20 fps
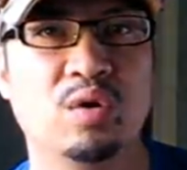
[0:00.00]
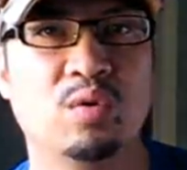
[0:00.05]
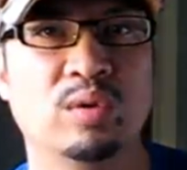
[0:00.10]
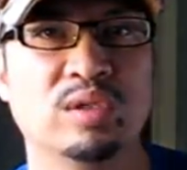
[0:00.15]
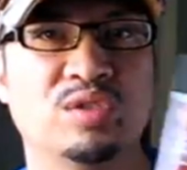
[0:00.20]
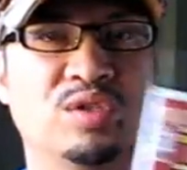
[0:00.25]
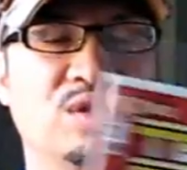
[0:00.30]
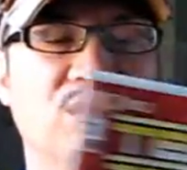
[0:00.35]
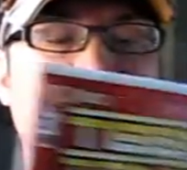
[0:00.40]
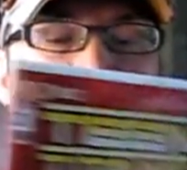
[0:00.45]

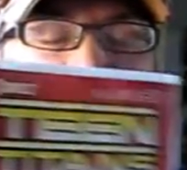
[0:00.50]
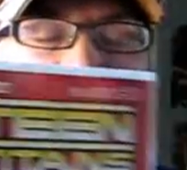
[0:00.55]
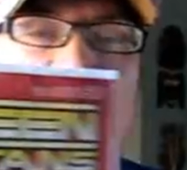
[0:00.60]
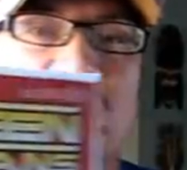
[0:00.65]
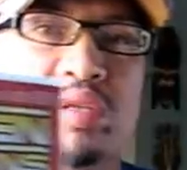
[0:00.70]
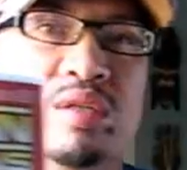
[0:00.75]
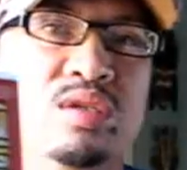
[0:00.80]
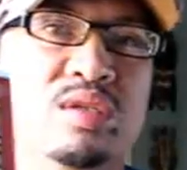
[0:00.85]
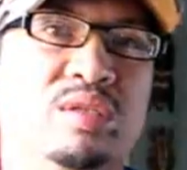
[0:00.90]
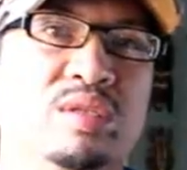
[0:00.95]
don't know what to
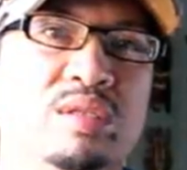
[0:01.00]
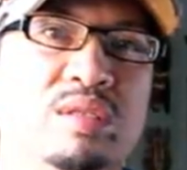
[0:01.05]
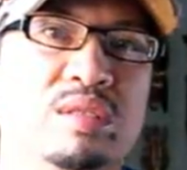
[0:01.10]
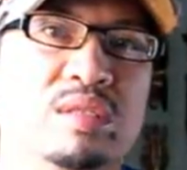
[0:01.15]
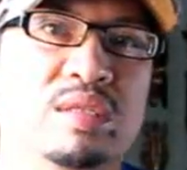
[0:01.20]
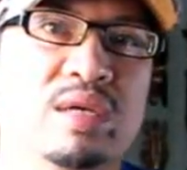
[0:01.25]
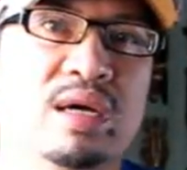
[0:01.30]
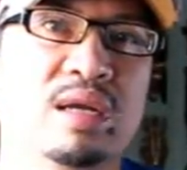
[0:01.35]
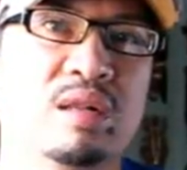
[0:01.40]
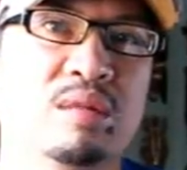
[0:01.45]
say about
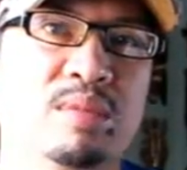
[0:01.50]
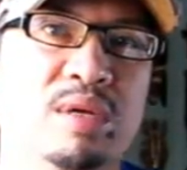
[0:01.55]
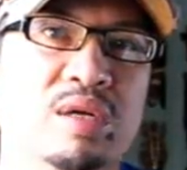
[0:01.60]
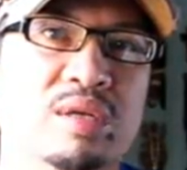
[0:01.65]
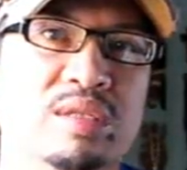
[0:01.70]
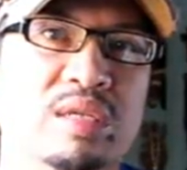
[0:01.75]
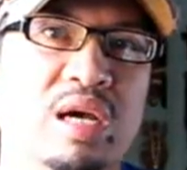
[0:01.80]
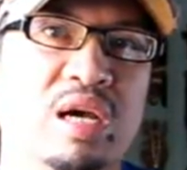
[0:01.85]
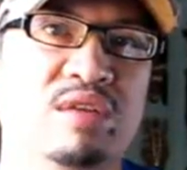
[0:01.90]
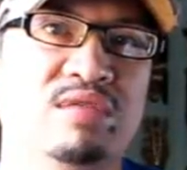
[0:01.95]
this
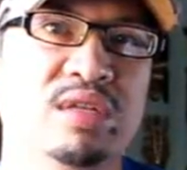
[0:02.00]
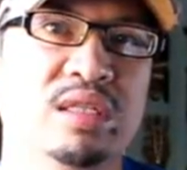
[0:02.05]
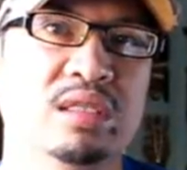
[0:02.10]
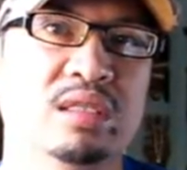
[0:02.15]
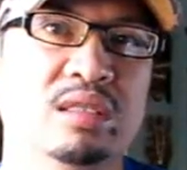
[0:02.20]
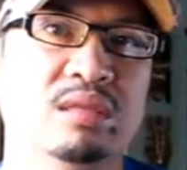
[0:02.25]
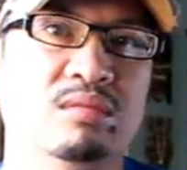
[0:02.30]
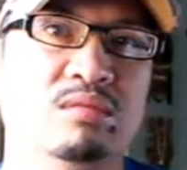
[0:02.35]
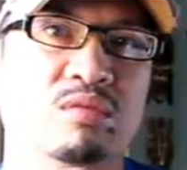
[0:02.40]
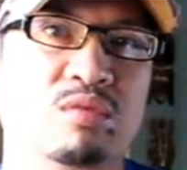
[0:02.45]
title because I
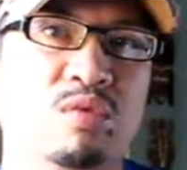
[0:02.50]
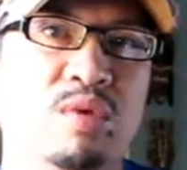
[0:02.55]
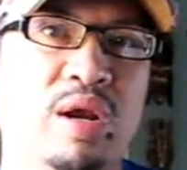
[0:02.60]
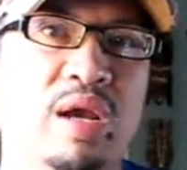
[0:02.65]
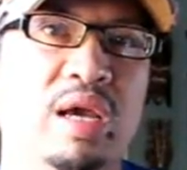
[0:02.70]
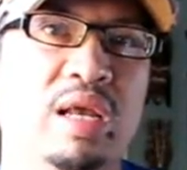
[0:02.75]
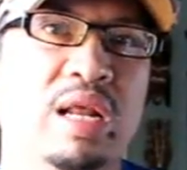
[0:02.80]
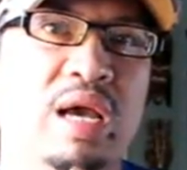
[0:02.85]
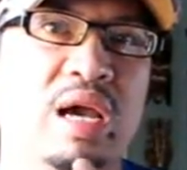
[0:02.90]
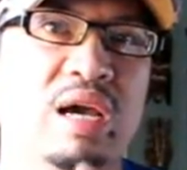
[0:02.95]

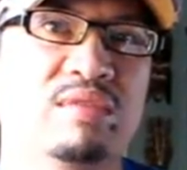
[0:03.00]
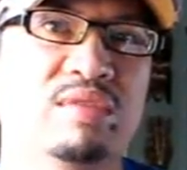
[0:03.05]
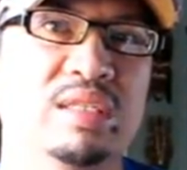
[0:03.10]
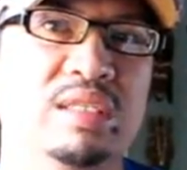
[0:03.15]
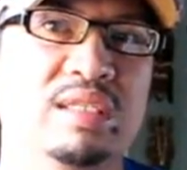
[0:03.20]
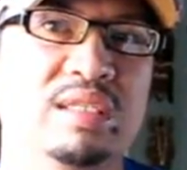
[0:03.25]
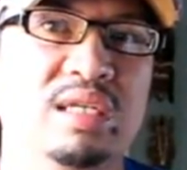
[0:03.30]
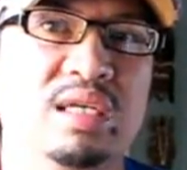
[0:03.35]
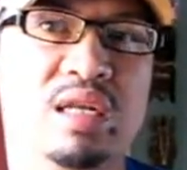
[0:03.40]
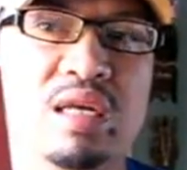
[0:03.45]

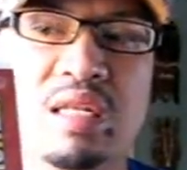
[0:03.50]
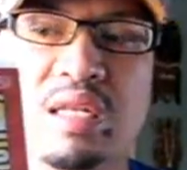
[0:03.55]
haven't